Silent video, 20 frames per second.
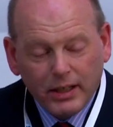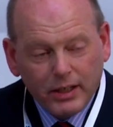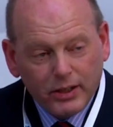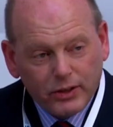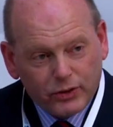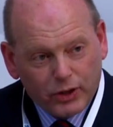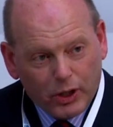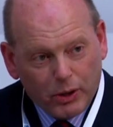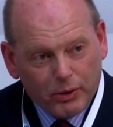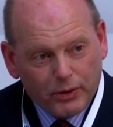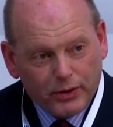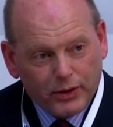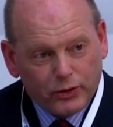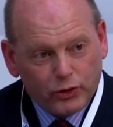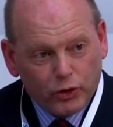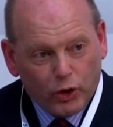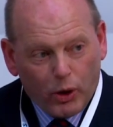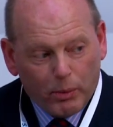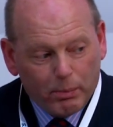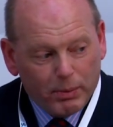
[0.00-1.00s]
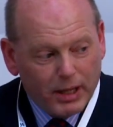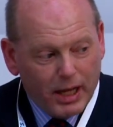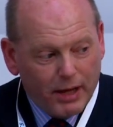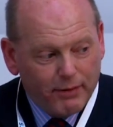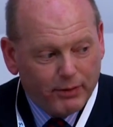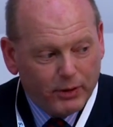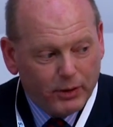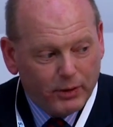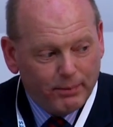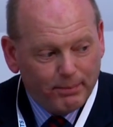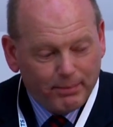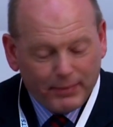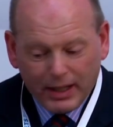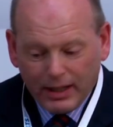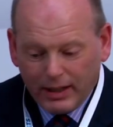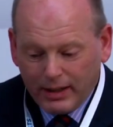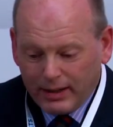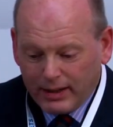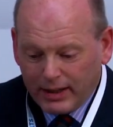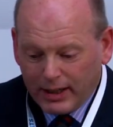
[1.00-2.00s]
So at the top level,
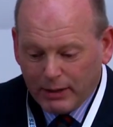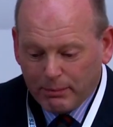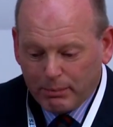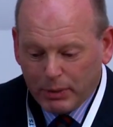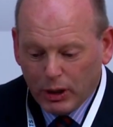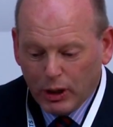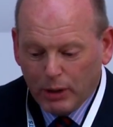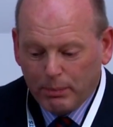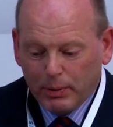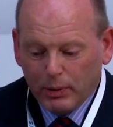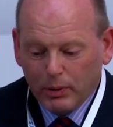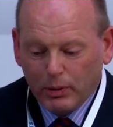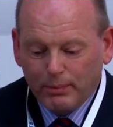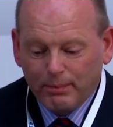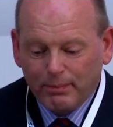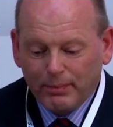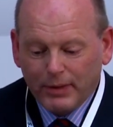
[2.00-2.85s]
in purple,